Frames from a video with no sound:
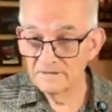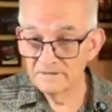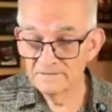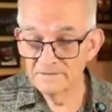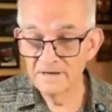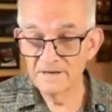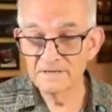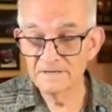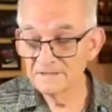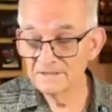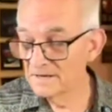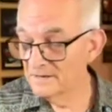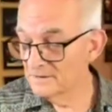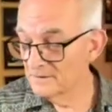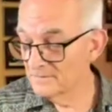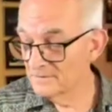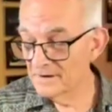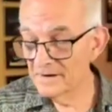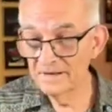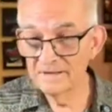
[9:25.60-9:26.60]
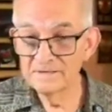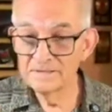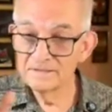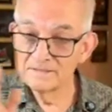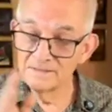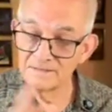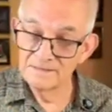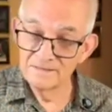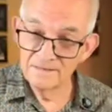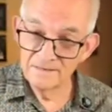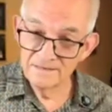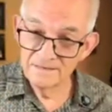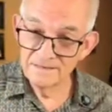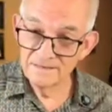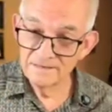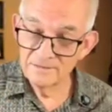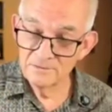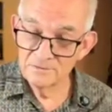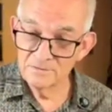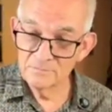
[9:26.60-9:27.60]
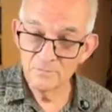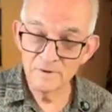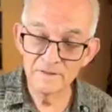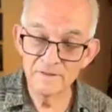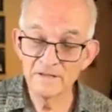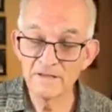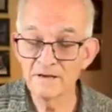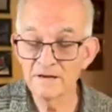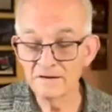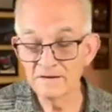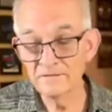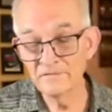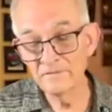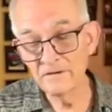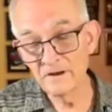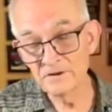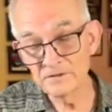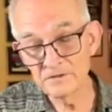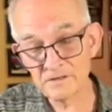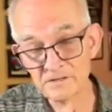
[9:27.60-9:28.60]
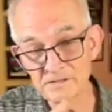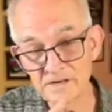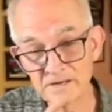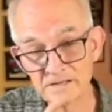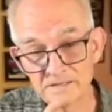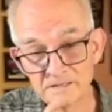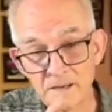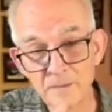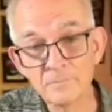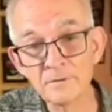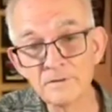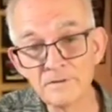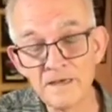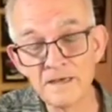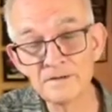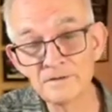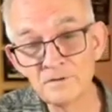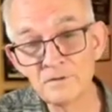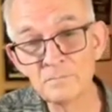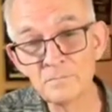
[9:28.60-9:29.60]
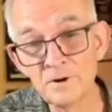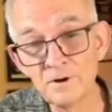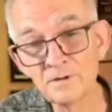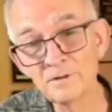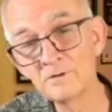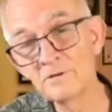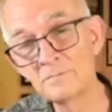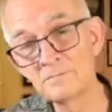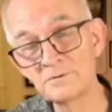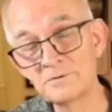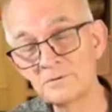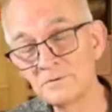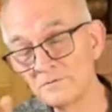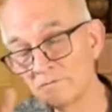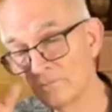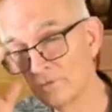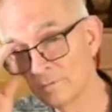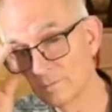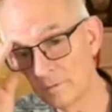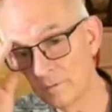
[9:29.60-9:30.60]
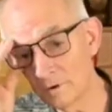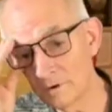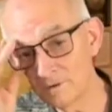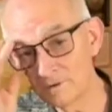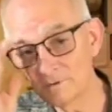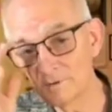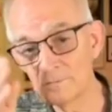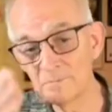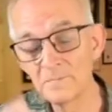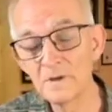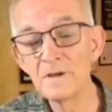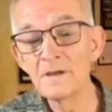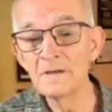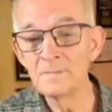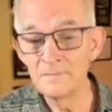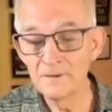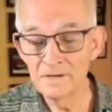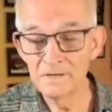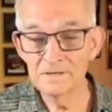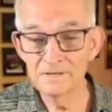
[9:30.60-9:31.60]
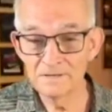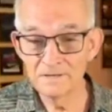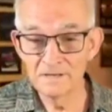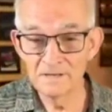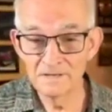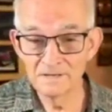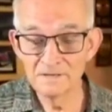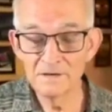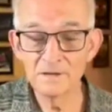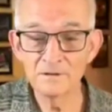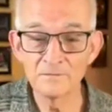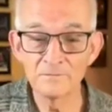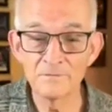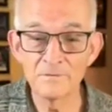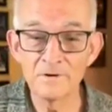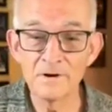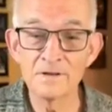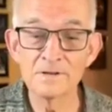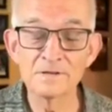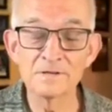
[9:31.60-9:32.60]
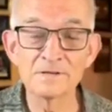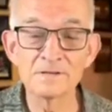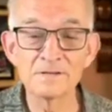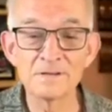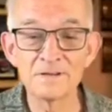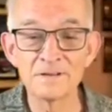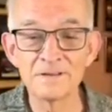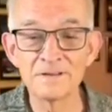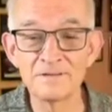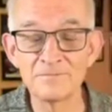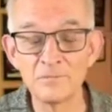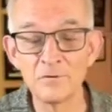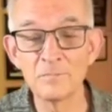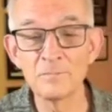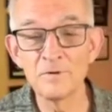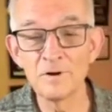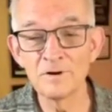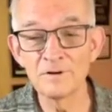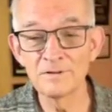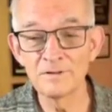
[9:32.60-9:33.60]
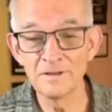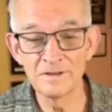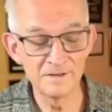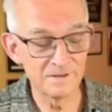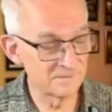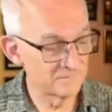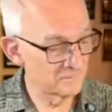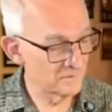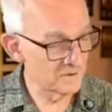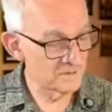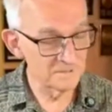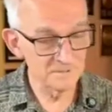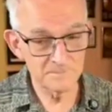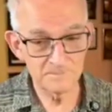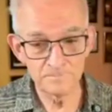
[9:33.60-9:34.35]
forgot to tell you that I used one of the editing functions. I doubled that 2-bar loop to a 4-bar loop because the cello phrase is a 4-bar phrase.